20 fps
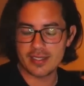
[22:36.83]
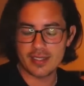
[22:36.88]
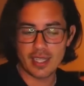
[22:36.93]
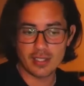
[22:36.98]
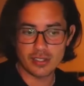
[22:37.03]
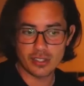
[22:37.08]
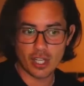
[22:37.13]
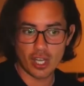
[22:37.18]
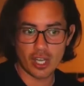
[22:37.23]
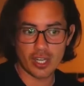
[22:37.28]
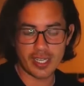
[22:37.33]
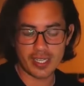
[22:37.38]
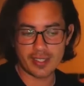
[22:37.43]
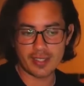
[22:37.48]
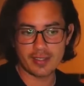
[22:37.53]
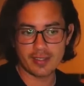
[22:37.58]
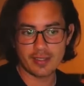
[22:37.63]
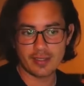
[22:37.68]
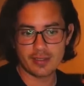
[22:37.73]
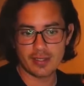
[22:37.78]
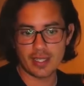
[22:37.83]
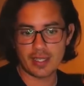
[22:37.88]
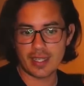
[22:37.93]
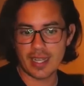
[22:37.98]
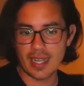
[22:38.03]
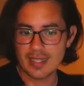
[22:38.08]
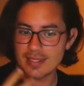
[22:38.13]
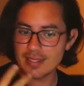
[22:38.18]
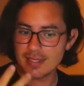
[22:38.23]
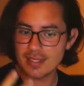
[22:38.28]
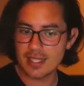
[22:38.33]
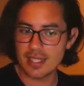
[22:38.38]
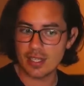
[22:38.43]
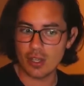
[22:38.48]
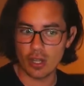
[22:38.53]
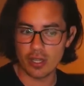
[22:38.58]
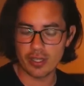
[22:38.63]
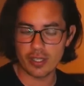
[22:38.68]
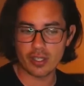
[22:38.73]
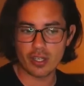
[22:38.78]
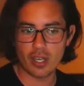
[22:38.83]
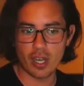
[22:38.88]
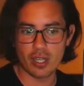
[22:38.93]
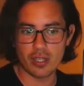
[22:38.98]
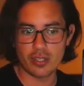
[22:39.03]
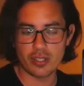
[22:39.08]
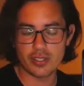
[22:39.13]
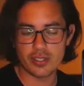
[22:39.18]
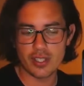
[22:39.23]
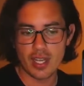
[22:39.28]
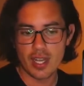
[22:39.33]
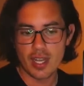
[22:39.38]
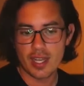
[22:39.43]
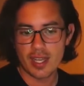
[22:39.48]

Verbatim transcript: daltonic, that can see all the colors,